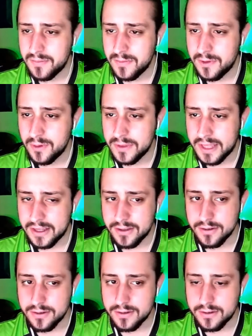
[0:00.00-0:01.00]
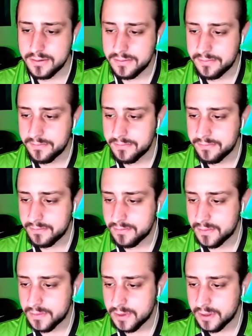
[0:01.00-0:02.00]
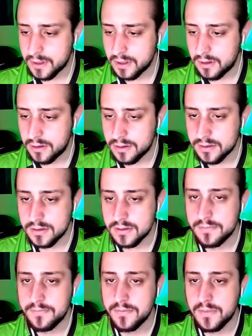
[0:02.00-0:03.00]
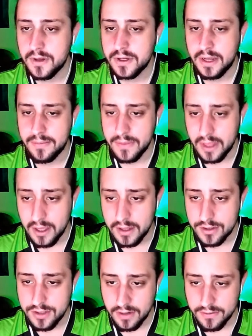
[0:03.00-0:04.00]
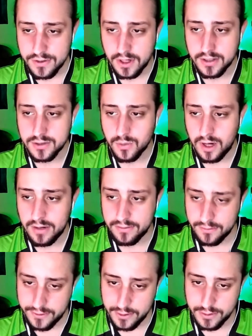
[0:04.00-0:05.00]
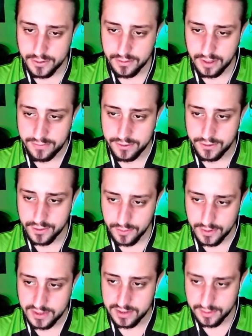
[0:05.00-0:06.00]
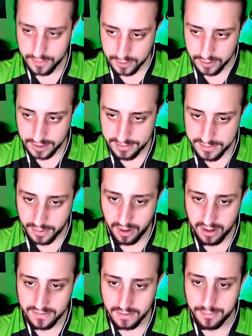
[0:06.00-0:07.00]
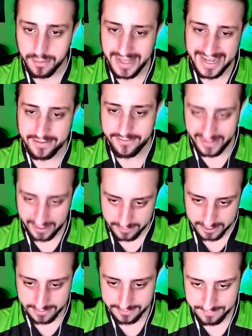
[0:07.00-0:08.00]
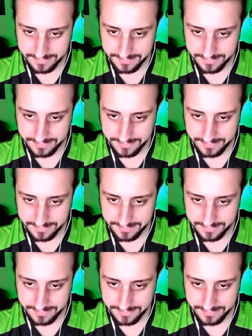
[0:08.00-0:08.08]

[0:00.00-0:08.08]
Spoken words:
No, thank you. Close. Okay. Jeff Johns' wife refutes Ray Fisher's racism claims, part of a black family.